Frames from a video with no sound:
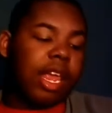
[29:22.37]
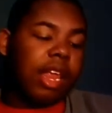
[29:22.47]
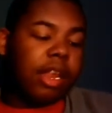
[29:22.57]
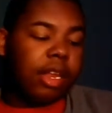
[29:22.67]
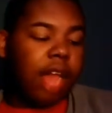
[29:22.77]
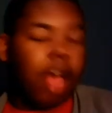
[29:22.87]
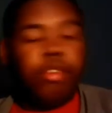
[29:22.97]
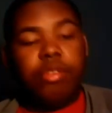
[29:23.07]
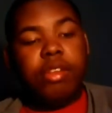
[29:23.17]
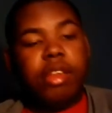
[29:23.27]
and
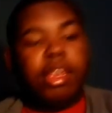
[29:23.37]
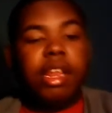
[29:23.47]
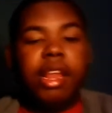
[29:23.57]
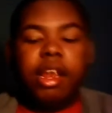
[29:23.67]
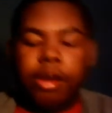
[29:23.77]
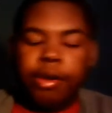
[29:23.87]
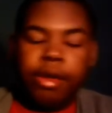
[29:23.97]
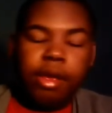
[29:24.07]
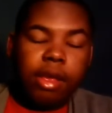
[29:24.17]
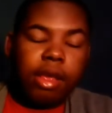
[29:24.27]
I'll do this again later.
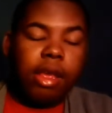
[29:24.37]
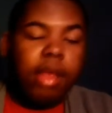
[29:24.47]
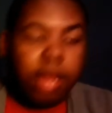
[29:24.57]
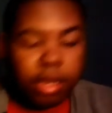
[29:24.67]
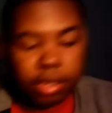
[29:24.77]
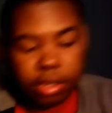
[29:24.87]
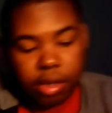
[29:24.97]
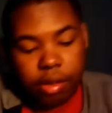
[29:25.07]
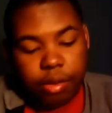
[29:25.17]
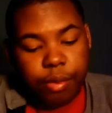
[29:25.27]

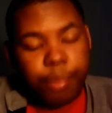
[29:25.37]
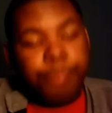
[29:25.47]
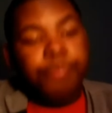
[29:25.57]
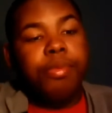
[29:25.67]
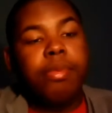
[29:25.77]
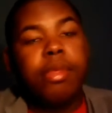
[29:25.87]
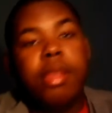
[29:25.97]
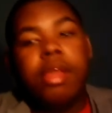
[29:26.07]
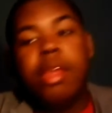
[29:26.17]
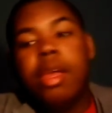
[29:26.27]
So
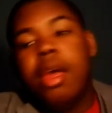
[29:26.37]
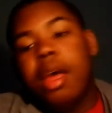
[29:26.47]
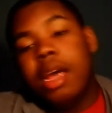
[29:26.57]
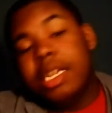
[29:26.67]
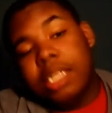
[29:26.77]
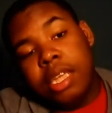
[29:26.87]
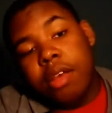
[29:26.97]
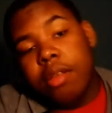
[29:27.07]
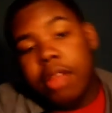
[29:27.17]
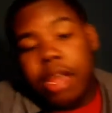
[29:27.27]

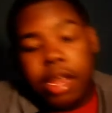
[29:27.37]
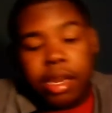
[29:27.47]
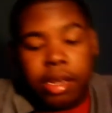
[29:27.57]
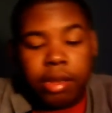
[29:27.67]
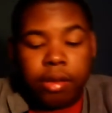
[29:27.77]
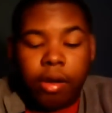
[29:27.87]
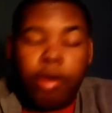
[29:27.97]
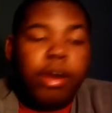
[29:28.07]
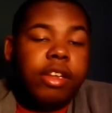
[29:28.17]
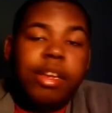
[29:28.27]
until then,
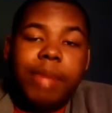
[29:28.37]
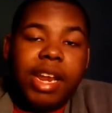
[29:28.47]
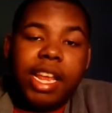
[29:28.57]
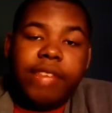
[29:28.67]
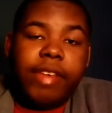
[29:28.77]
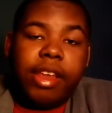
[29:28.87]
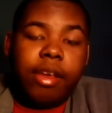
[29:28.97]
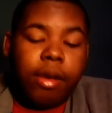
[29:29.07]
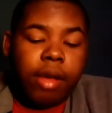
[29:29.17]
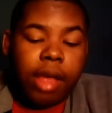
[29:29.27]
or until my next
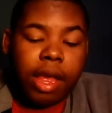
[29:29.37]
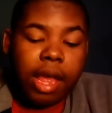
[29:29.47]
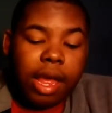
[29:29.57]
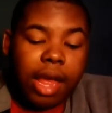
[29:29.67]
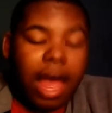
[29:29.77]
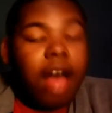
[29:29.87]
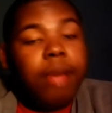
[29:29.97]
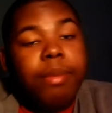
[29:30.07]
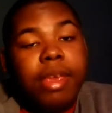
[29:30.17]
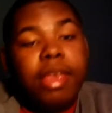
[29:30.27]
video,
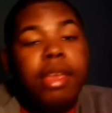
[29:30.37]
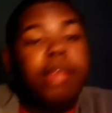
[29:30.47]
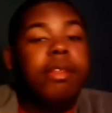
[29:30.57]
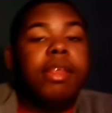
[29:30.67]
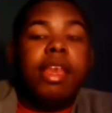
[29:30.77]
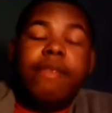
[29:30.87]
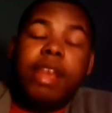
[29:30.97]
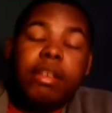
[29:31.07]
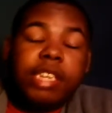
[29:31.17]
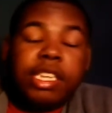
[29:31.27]
I'll be
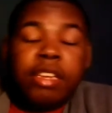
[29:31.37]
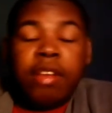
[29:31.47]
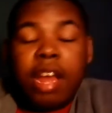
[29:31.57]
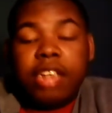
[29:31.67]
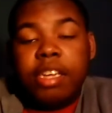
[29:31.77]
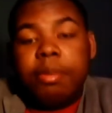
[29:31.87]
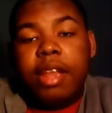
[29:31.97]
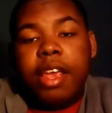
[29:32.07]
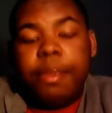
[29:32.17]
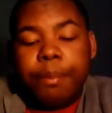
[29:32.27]

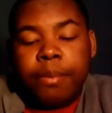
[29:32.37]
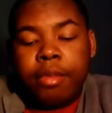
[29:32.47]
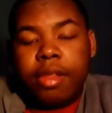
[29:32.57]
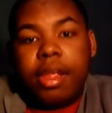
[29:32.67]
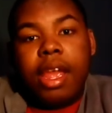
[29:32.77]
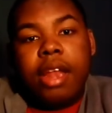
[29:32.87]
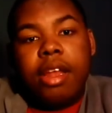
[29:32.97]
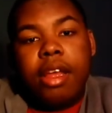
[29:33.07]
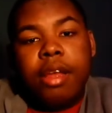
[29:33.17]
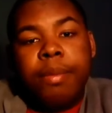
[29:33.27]
E.V.L.J.619888, and
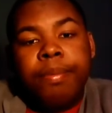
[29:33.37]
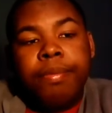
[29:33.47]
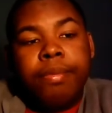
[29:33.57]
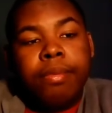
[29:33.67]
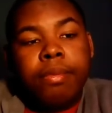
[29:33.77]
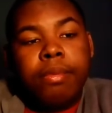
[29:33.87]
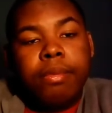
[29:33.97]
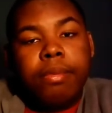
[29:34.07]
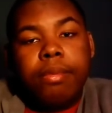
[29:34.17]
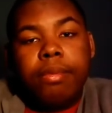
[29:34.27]

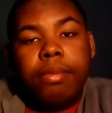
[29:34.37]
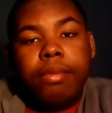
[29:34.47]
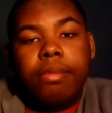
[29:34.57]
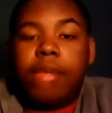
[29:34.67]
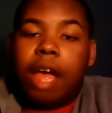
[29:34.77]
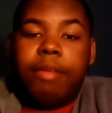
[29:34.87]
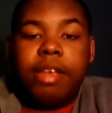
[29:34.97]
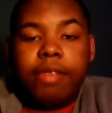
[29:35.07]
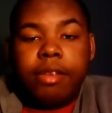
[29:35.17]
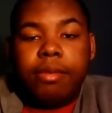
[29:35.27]
I'm
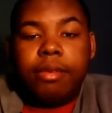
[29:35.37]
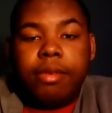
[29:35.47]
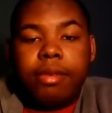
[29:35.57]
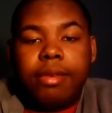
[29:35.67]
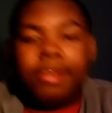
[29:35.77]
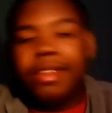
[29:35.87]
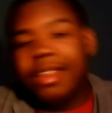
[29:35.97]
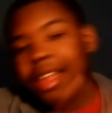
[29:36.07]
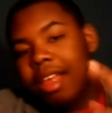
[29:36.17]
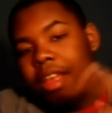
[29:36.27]
leaving.
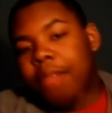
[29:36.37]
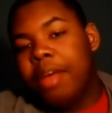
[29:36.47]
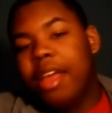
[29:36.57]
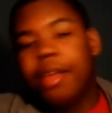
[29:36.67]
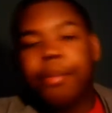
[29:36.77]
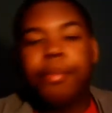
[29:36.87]
Goodbye.